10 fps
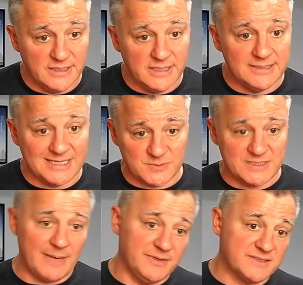And that's what's
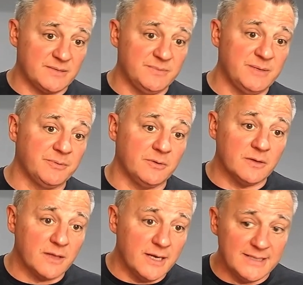happening to some
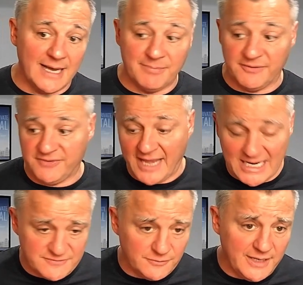people. And that, but if you
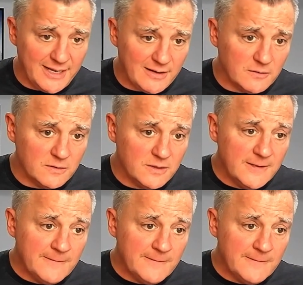cash flow now